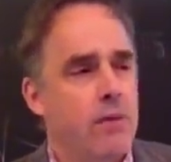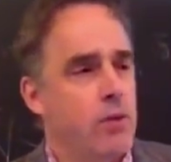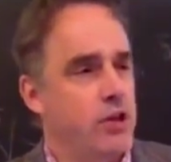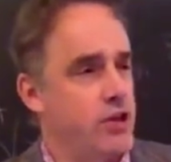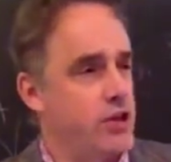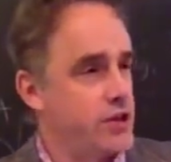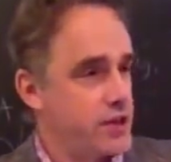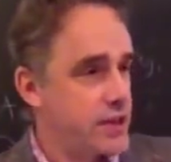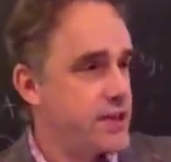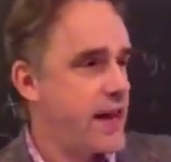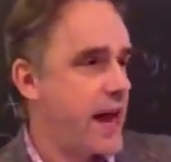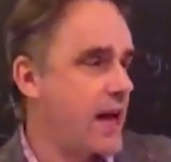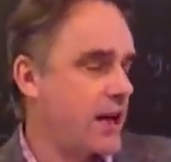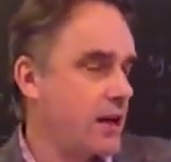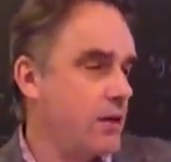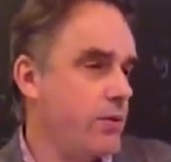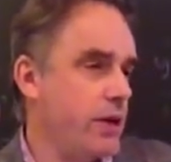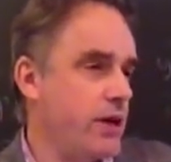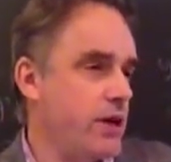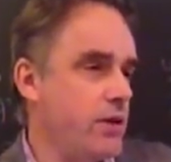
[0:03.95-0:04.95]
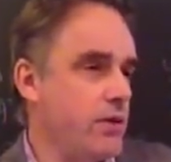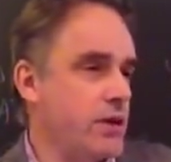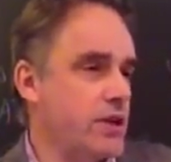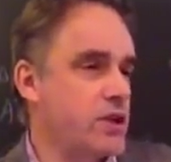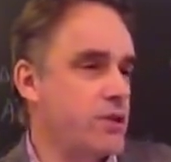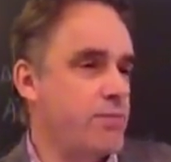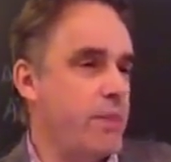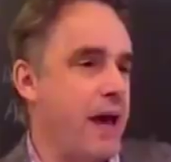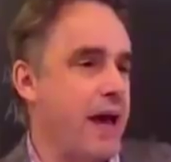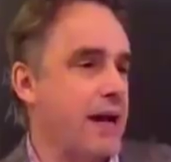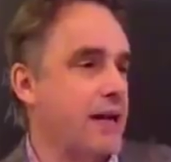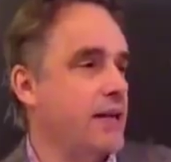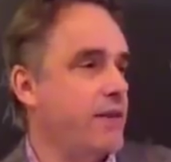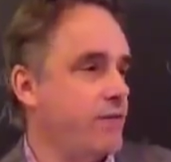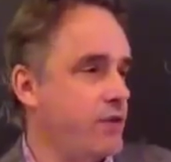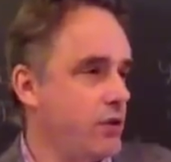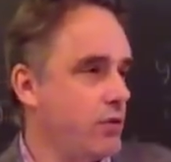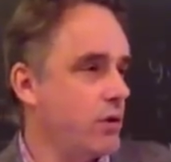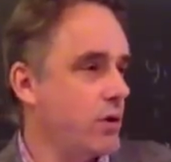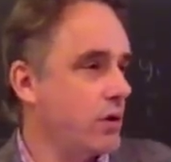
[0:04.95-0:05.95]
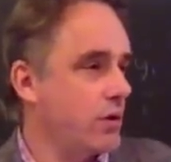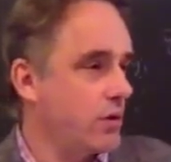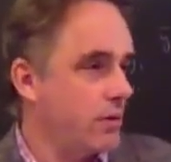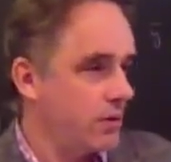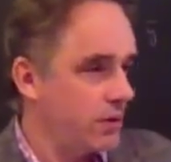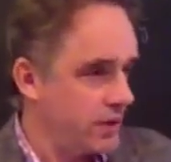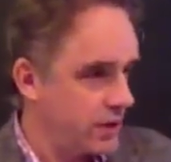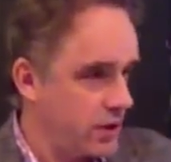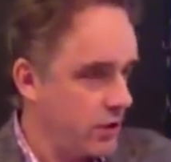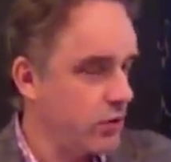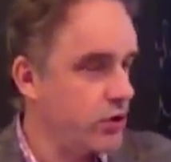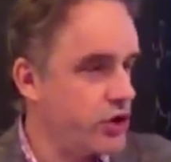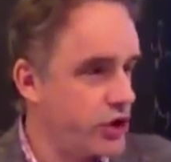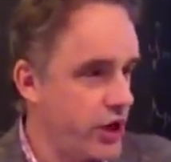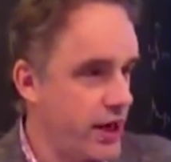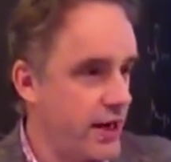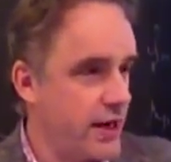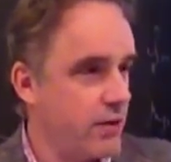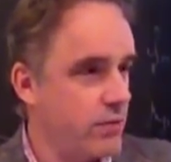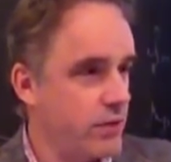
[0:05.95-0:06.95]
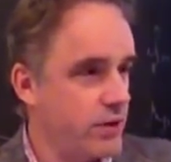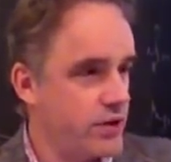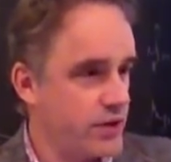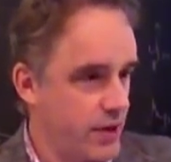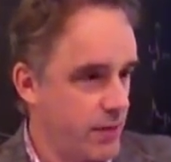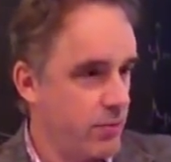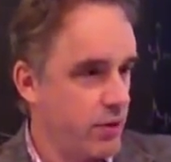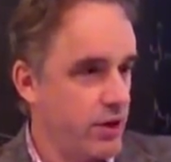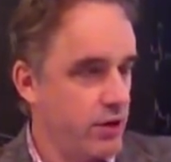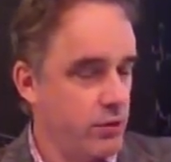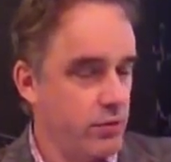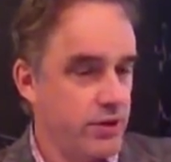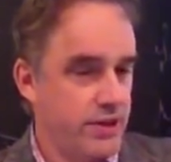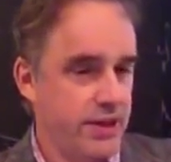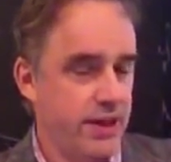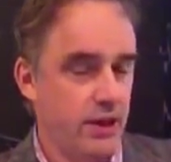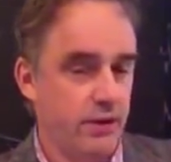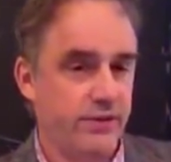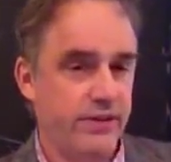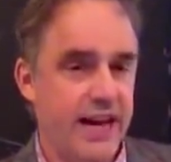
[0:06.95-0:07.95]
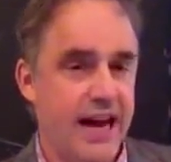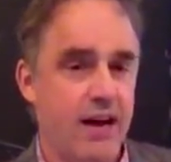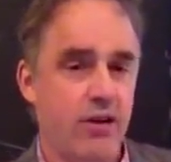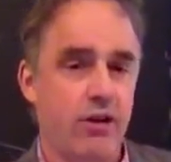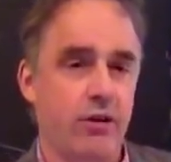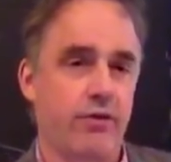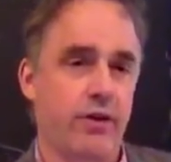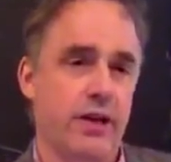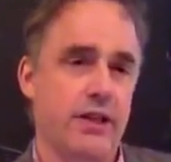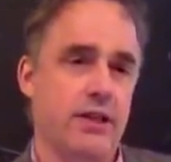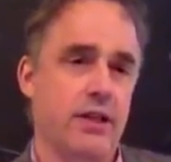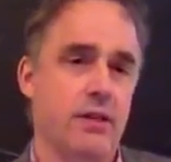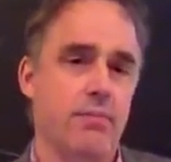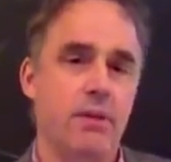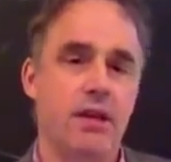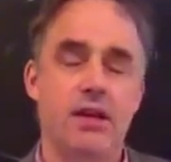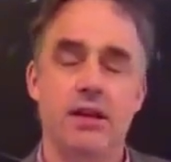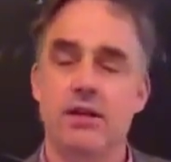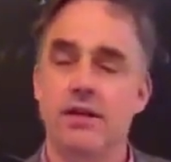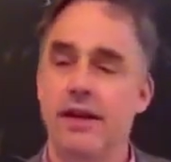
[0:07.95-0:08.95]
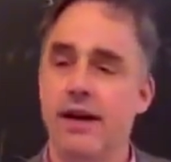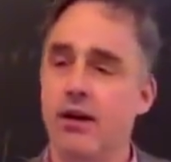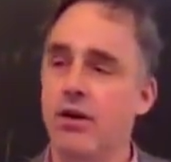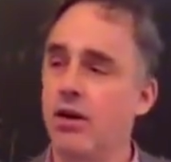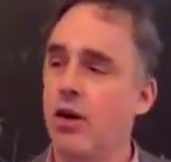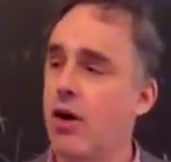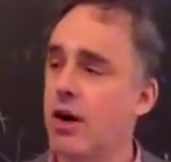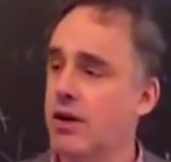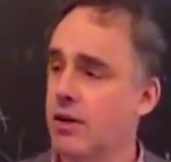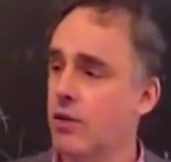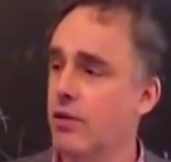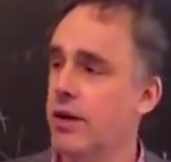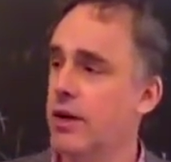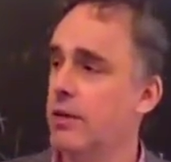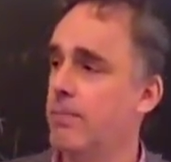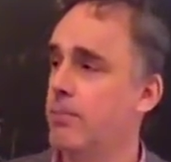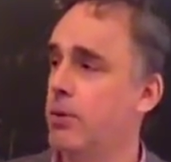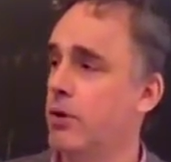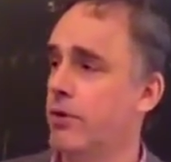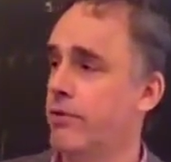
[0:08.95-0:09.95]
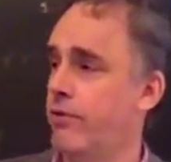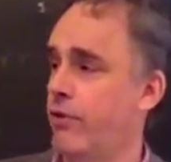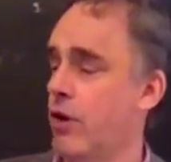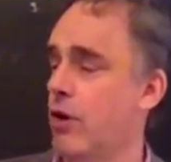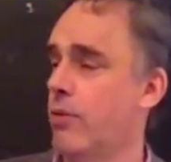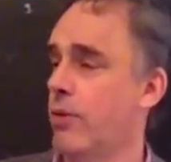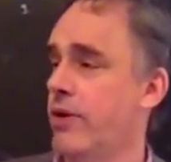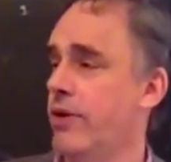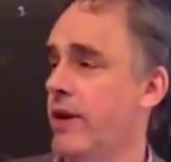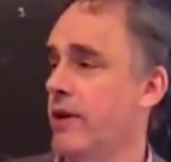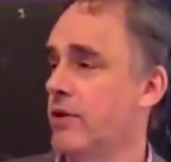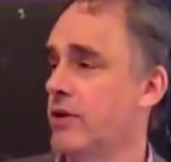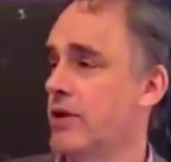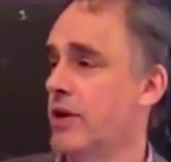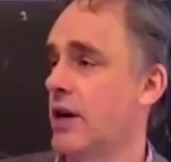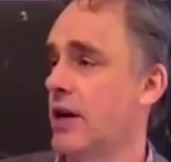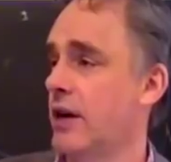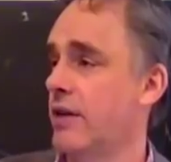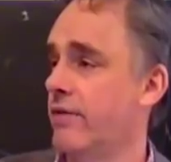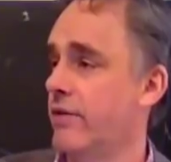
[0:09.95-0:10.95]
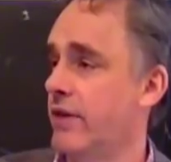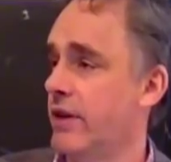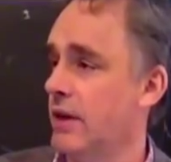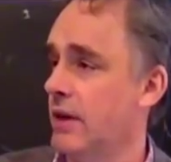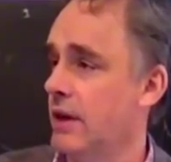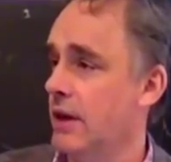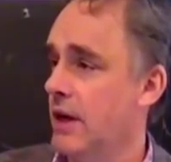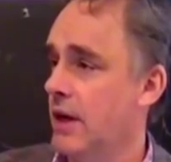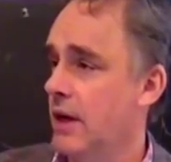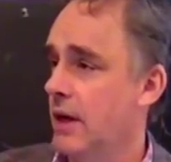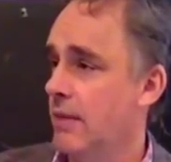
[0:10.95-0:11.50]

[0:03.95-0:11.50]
which is exactly what you'd expect if you were negotiating with someone who was self-sacrificing, because they're not going to put forward their side of the